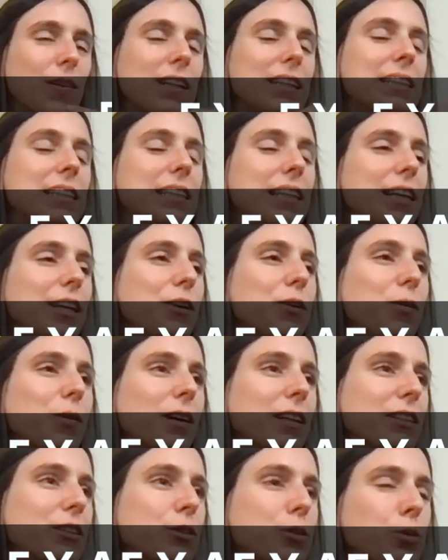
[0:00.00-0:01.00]
let's say you
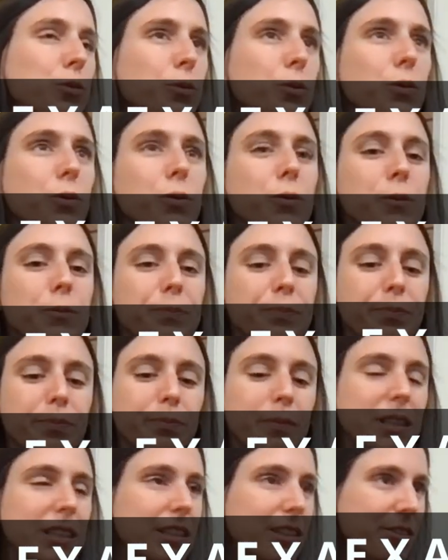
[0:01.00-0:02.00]
want to
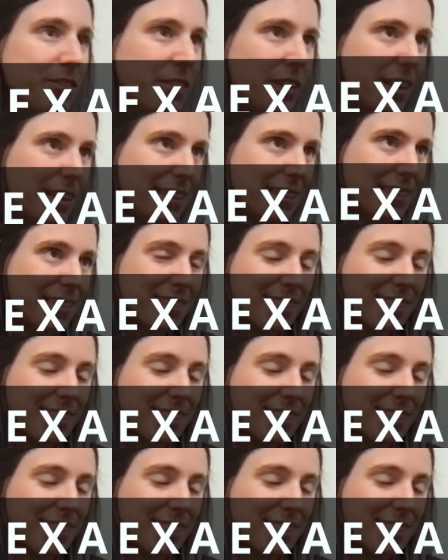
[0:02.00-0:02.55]
visit a friend